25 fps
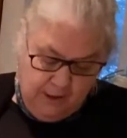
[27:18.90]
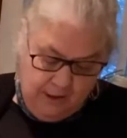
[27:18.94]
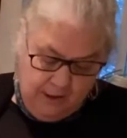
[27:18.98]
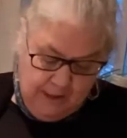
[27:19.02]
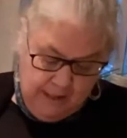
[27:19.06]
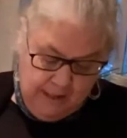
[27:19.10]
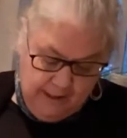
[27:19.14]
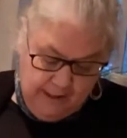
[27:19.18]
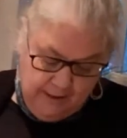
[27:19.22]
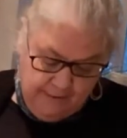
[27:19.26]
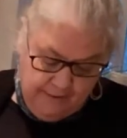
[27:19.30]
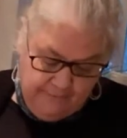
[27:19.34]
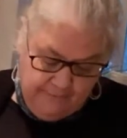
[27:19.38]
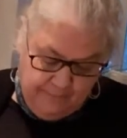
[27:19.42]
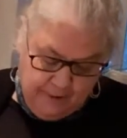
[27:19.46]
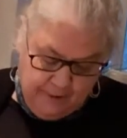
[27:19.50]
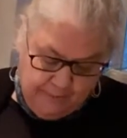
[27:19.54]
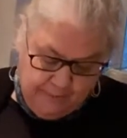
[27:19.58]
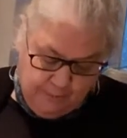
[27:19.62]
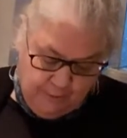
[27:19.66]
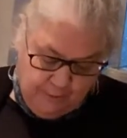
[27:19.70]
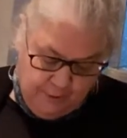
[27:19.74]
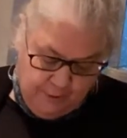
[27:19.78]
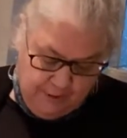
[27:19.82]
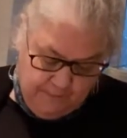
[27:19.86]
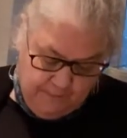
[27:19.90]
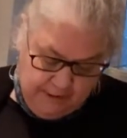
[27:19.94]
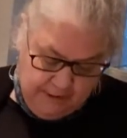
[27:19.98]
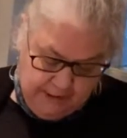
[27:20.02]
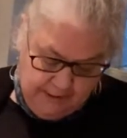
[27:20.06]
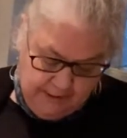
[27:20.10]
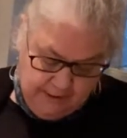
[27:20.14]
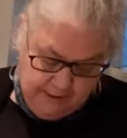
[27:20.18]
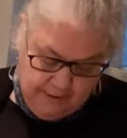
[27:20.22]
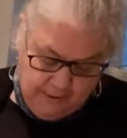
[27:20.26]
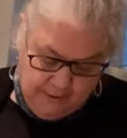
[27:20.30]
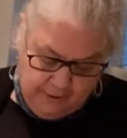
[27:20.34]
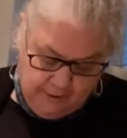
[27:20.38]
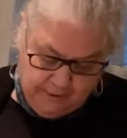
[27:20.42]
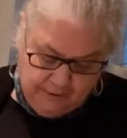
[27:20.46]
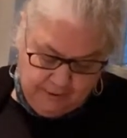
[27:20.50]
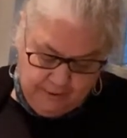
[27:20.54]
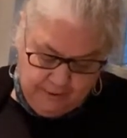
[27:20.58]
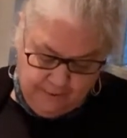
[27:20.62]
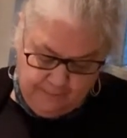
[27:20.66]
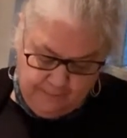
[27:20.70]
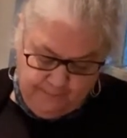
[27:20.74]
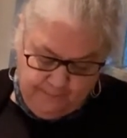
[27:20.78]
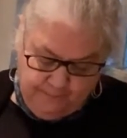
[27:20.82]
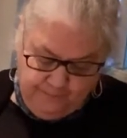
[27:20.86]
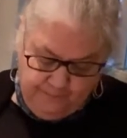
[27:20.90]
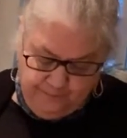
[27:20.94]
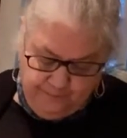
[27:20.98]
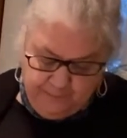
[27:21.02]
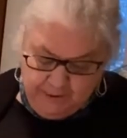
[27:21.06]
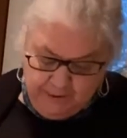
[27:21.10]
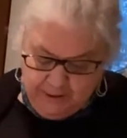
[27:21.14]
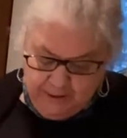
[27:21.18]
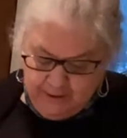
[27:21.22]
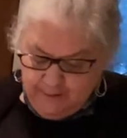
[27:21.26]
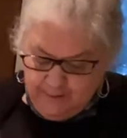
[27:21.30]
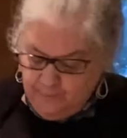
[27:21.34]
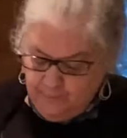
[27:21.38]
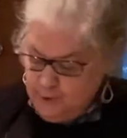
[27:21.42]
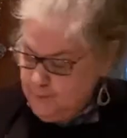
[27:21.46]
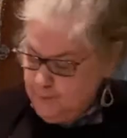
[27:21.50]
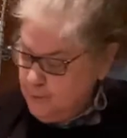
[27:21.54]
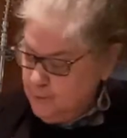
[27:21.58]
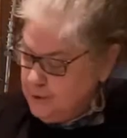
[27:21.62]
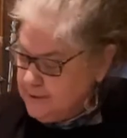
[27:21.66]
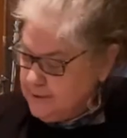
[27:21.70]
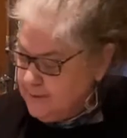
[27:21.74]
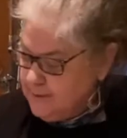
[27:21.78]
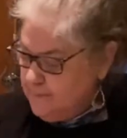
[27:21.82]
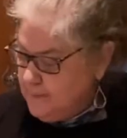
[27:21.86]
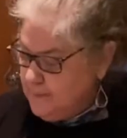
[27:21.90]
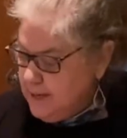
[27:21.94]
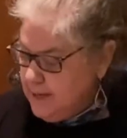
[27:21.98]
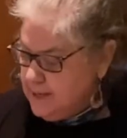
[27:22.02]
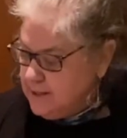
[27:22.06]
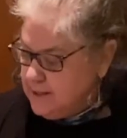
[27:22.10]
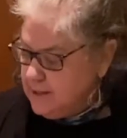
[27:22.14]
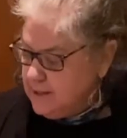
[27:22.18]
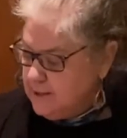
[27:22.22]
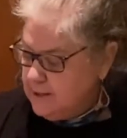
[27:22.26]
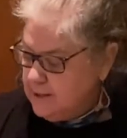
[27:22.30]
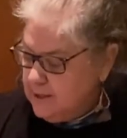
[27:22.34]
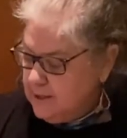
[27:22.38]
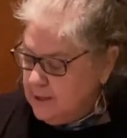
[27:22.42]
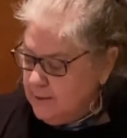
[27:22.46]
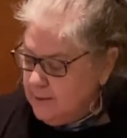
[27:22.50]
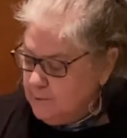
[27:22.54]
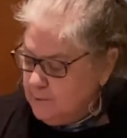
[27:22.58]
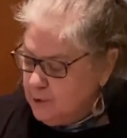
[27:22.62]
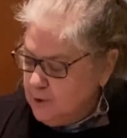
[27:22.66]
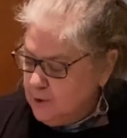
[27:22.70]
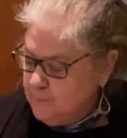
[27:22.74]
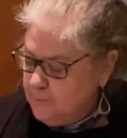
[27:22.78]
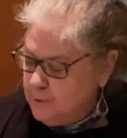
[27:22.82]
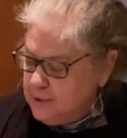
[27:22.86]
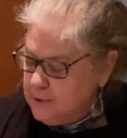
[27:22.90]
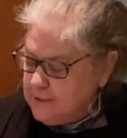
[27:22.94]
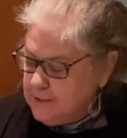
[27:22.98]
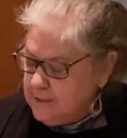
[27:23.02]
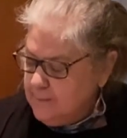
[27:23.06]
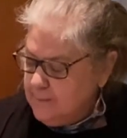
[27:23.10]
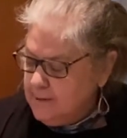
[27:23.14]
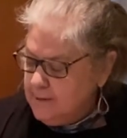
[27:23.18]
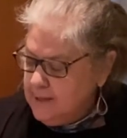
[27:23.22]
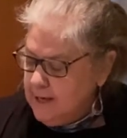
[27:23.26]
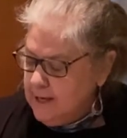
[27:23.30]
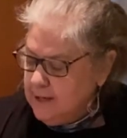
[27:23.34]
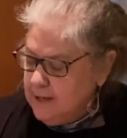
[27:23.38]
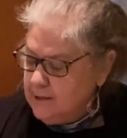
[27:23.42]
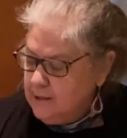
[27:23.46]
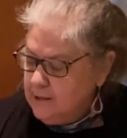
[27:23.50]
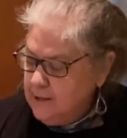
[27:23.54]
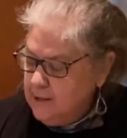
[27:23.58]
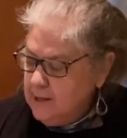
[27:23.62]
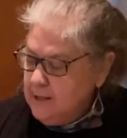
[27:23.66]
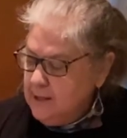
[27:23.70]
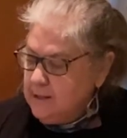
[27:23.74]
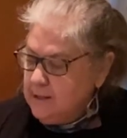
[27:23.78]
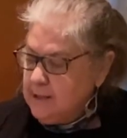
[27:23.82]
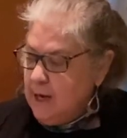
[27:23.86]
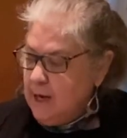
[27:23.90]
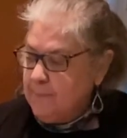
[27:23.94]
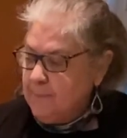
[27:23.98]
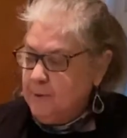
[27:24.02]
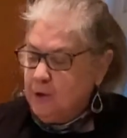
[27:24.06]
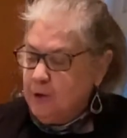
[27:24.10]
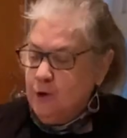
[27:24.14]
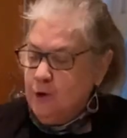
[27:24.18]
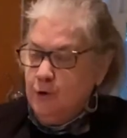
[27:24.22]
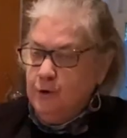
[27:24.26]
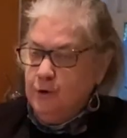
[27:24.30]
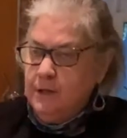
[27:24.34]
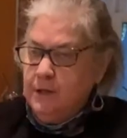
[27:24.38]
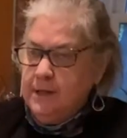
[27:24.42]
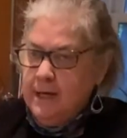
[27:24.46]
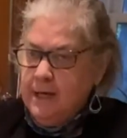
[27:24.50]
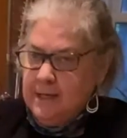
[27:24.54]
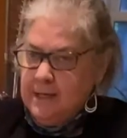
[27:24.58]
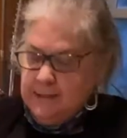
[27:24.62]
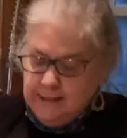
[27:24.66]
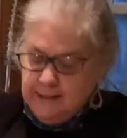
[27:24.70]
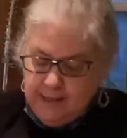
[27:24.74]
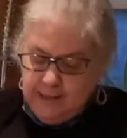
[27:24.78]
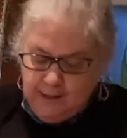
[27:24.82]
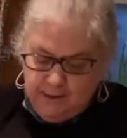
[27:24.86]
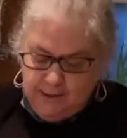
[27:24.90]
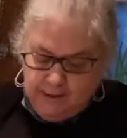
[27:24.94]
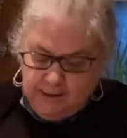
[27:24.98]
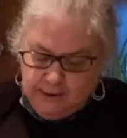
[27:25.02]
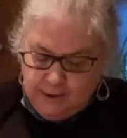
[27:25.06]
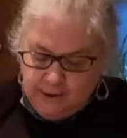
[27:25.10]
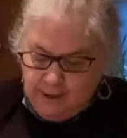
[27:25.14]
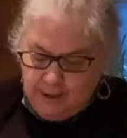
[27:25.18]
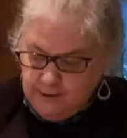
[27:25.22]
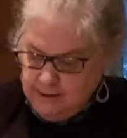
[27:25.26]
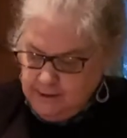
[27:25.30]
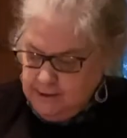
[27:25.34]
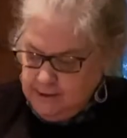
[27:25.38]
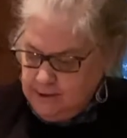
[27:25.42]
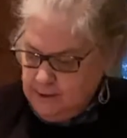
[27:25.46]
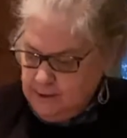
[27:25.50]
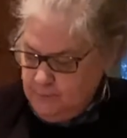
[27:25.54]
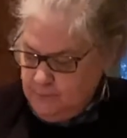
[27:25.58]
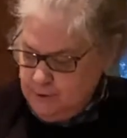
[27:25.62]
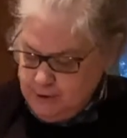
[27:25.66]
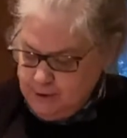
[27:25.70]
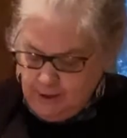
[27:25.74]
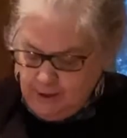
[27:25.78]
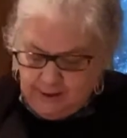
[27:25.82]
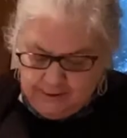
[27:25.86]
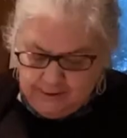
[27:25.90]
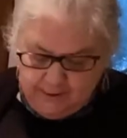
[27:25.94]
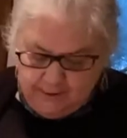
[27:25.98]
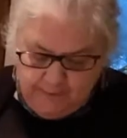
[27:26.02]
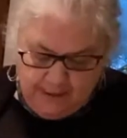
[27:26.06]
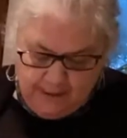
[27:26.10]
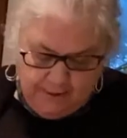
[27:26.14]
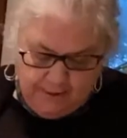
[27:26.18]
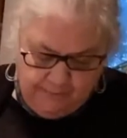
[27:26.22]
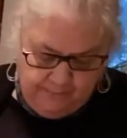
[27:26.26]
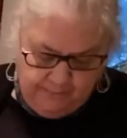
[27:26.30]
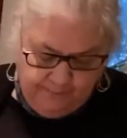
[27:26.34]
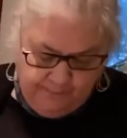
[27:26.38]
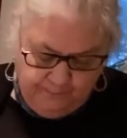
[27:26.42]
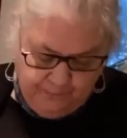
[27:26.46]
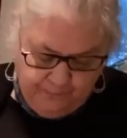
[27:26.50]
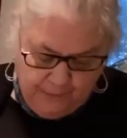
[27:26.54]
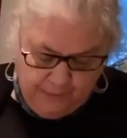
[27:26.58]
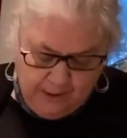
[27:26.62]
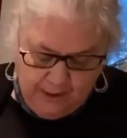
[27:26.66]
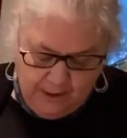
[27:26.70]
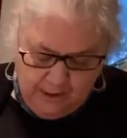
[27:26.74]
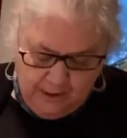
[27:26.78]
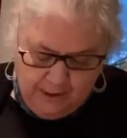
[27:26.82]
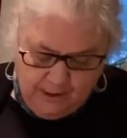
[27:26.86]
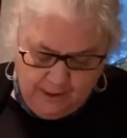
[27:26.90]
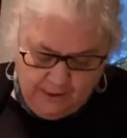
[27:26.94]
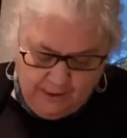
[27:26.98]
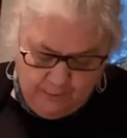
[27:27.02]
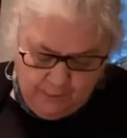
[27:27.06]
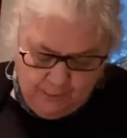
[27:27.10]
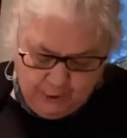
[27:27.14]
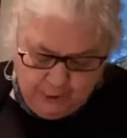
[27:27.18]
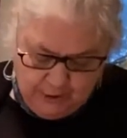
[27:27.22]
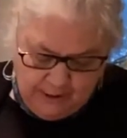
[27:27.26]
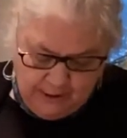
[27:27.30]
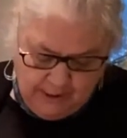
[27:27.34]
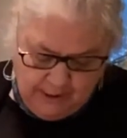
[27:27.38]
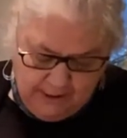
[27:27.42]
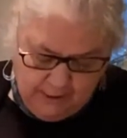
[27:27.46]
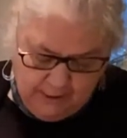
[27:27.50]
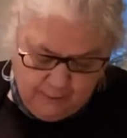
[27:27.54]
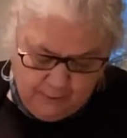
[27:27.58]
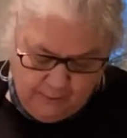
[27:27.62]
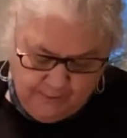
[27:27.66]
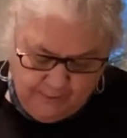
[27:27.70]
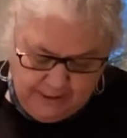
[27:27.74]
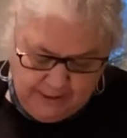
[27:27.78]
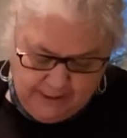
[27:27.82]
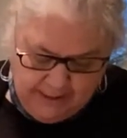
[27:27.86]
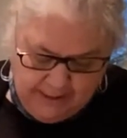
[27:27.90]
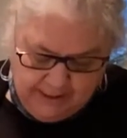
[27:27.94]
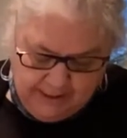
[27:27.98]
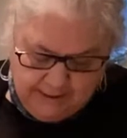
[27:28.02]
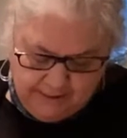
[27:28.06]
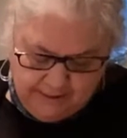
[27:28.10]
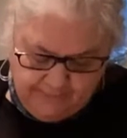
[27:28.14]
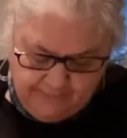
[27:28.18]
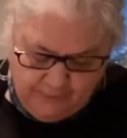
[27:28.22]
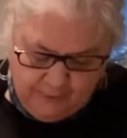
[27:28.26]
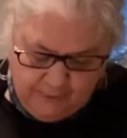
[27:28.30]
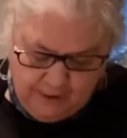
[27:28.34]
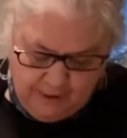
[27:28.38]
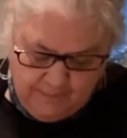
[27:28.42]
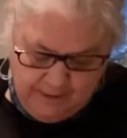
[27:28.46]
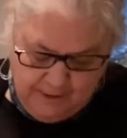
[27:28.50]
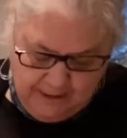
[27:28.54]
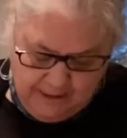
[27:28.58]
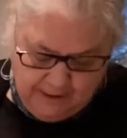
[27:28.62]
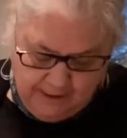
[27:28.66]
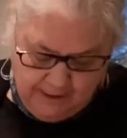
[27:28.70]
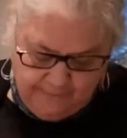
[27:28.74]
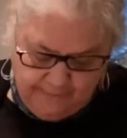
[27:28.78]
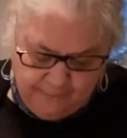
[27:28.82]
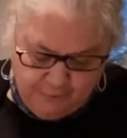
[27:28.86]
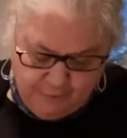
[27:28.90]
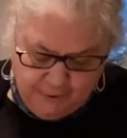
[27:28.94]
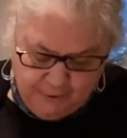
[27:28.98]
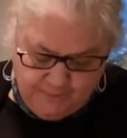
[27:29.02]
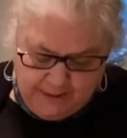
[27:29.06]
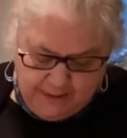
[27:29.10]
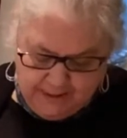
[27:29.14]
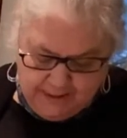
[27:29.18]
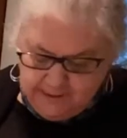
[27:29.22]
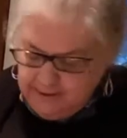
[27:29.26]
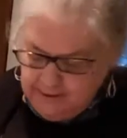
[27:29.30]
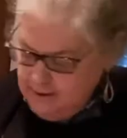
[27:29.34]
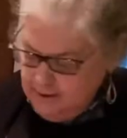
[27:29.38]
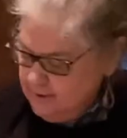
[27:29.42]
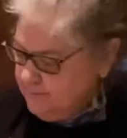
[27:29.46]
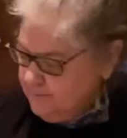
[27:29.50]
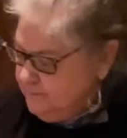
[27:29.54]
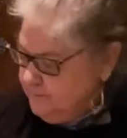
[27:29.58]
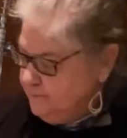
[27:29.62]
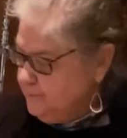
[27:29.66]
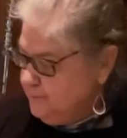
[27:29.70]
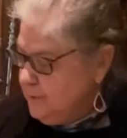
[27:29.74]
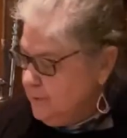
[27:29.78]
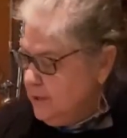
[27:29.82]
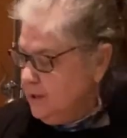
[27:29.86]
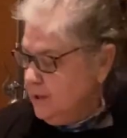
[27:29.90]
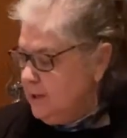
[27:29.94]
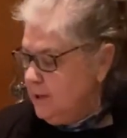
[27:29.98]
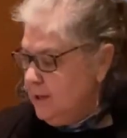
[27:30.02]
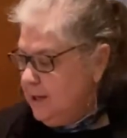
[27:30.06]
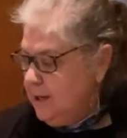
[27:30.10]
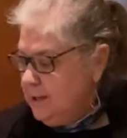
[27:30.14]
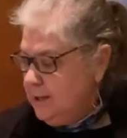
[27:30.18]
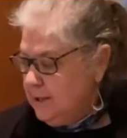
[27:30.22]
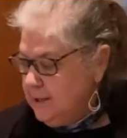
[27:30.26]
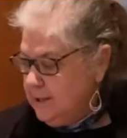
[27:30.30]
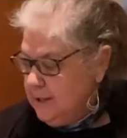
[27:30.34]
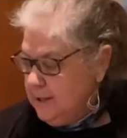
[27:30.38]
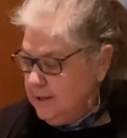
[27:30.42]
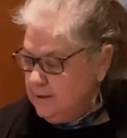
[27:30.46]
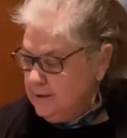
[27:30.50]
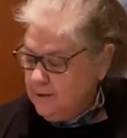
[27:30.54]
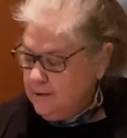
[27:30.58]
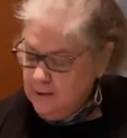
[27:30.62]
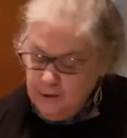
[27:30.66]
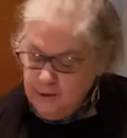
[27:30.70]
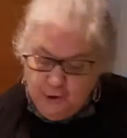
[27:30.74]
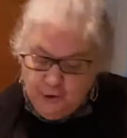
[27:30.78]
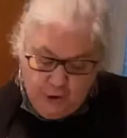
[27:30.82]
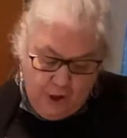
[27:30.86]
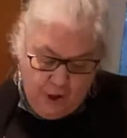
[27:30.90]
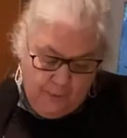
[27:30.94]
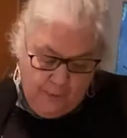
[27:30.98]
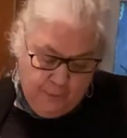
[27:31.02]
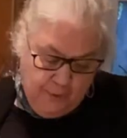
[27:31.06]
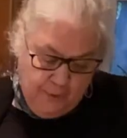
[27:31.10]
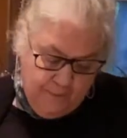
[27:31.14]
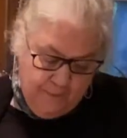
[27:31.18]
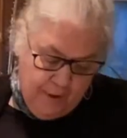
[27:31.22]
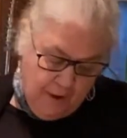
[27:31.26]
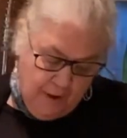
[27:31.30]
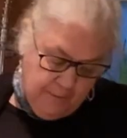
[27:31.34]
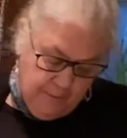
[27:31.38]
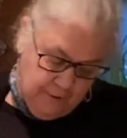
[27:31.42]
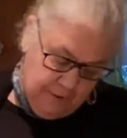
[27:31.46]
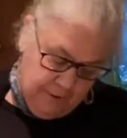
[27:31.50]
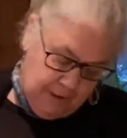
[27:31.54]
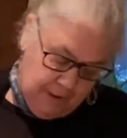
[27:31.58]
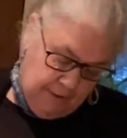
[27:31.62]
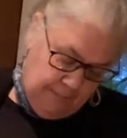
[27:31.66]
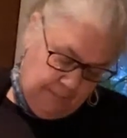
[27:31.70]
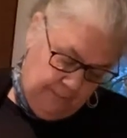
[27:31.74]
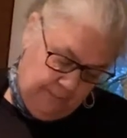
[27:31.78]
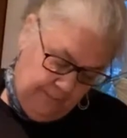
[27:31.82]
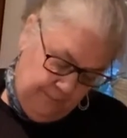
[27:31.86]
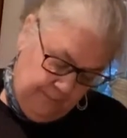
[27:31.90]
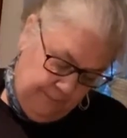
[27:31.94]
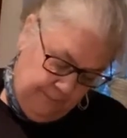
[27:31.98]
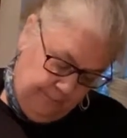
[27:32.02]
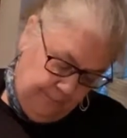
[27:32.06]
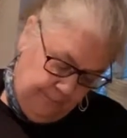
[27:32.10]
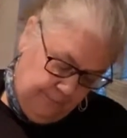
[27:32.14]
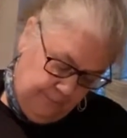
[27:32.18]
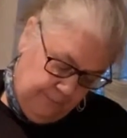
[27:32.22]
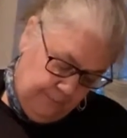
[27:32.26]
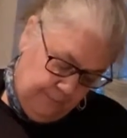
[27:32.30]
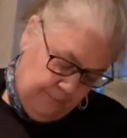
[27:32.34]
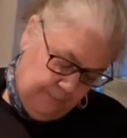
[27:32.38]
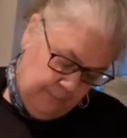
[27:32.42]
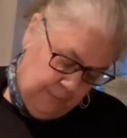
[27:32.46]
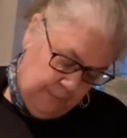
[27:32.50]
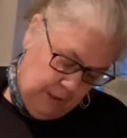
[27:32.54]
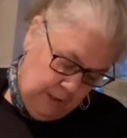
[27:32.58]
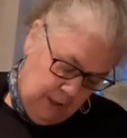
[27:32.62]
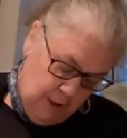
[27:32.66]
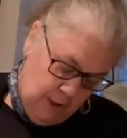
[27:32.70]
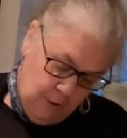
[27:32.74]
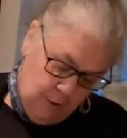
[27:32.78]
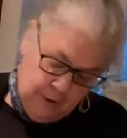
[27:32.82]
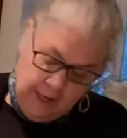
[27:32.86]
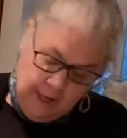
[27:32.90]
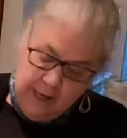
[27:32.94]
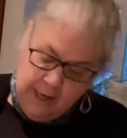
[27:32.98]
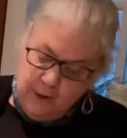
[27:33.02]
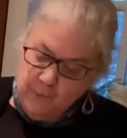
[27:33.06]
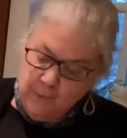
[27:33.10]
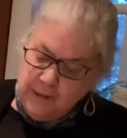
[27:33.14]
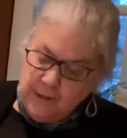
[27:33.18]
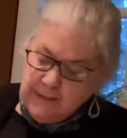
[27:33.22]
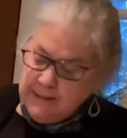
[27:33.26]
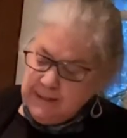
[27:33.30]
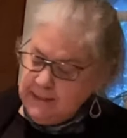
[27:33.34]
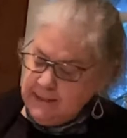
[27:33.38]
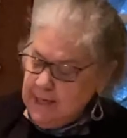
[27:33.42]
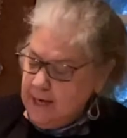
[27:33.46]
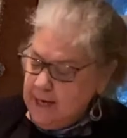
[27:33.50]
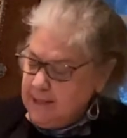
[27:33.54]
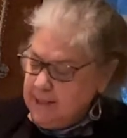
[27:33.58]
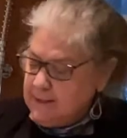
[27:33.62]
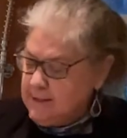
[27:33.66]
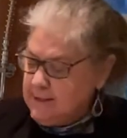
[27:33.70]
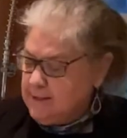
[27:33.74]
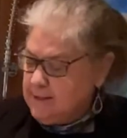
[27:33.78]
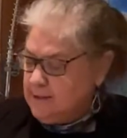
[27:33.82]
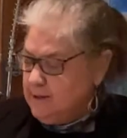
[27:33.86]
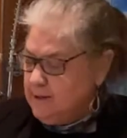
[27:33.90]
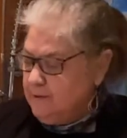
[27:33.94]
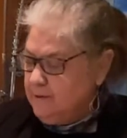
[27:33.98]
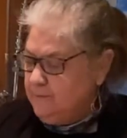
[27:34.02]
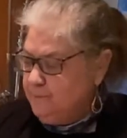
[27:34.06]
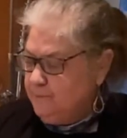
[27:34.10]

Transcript: I love pepperoni pizza also. I'm going to put some bacon, and I'm going to put some of that capicola, that Italian sausage that we talked about, which I think will be nice for our meat lovers pizza. And again, top with Parmesan. Okay, what's next?